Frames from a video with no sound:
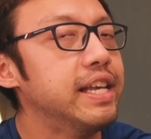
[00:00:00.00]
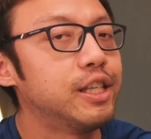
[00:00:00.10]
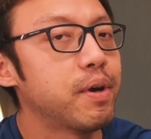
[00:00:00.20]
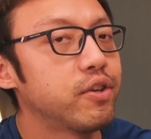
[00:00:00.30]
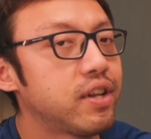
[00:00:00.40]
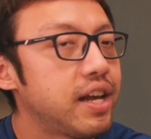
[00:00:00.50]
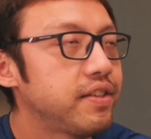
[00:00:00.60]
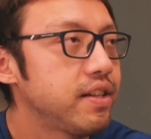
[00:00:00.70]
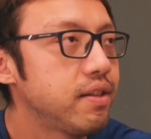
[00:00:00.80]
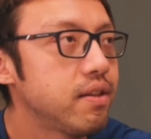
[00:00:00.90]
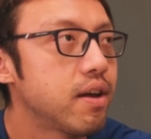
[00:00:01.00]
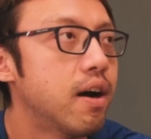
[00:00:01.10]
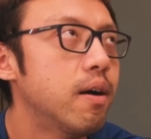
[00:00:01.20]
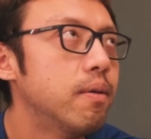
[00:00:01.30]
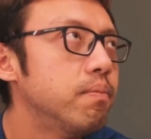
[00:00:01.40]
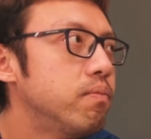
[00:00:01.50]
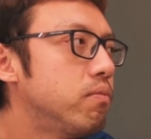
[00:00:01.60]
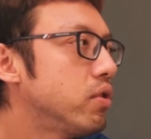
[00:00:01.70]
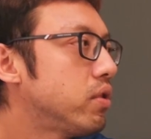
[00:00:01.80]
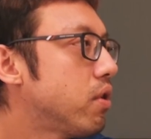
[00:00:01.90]
he is specialized in.
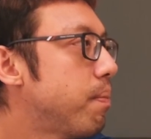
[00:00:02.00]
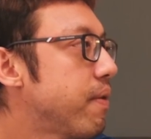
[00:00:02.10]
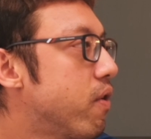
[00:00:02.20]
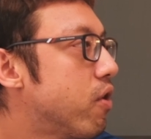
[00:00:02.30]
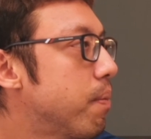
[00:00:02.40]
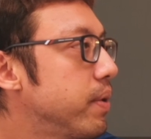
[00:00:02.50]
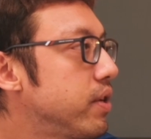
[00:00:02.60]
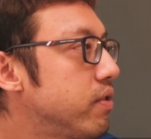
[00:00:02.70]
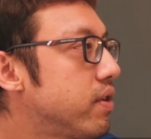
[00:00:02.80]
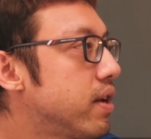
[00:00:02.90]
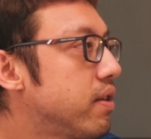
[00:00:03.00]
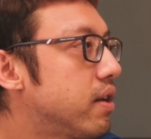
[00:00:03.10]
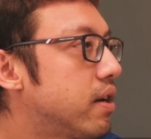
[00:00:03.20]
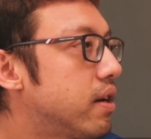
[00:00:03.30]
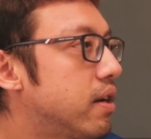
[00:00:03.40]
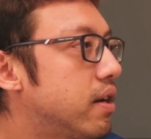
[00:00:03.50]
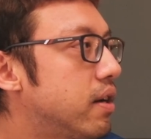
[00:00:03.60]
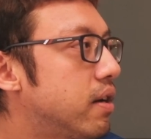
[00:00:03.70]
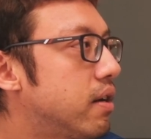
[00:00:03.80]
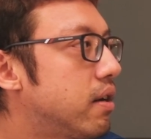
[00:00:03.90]
Just go back for competition, right?
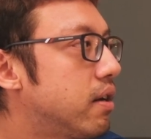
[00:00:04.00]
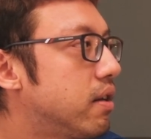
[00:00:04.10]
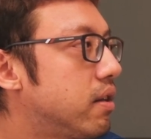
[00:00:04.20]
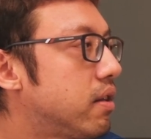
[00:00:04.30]
The